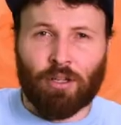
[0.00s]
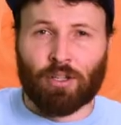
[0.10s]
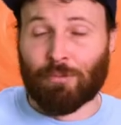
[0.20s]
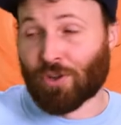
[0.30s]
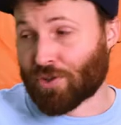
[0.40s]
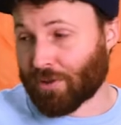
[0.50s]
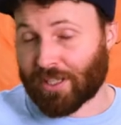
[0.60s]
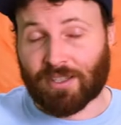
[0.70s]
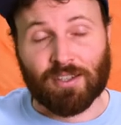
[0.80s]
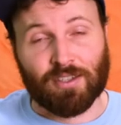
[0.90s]
Commercial
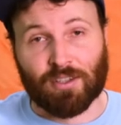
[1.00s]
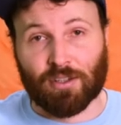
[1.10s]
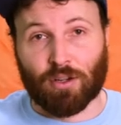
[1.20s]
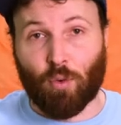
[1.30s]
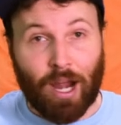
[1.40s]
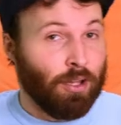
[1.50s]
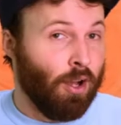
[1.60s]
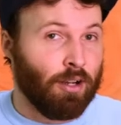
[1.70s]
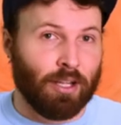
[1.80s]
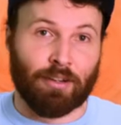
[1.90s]
leases are quite
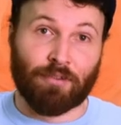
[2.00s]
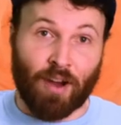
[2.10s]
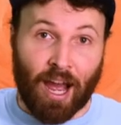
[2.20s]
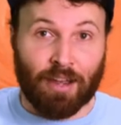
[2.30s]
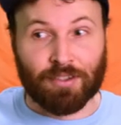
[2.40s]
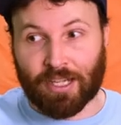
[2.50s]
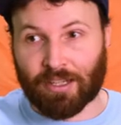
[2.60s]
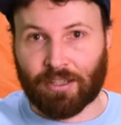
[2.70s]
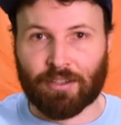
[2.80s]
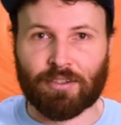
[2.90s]
long, like
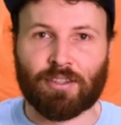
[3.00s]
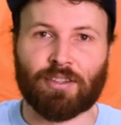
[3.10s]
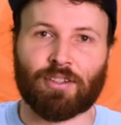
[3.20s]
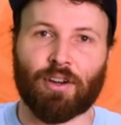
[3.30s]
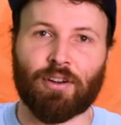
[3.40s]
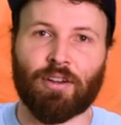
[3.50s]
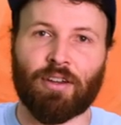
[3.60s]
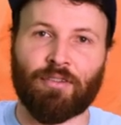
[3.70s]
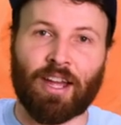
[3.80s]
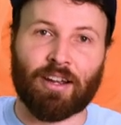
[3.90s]
5-10 years, so
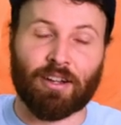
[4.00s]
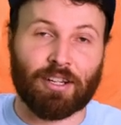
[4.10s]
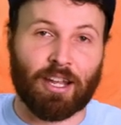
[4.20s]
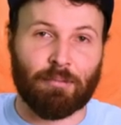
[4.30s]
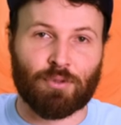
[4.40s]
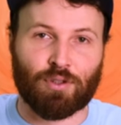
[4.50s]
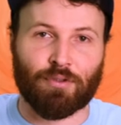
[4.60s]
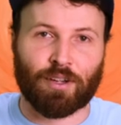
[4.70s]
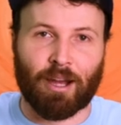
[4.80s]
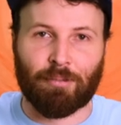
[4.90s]
they are going to come due
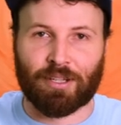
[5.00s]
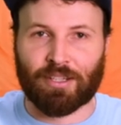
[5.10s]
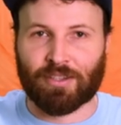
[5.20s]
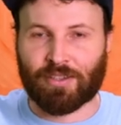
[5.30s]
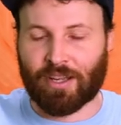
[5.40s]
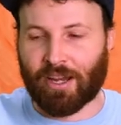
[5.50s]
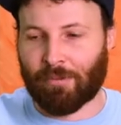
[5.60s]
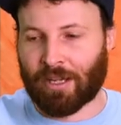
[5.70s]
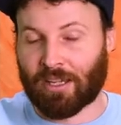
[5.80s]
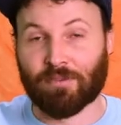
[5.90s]
for companies
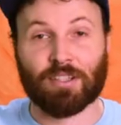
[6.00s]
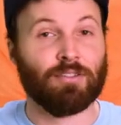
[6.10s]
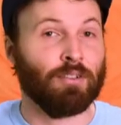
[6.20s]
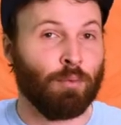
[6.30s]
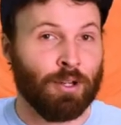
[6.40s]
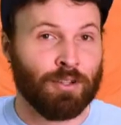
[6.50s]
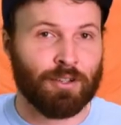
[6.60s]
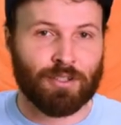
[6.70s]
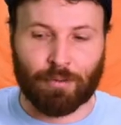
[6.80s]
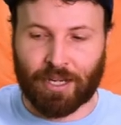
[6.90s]
and give different
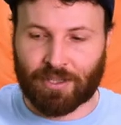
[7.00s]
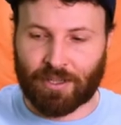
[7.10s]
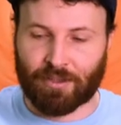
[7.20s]
windows to exit.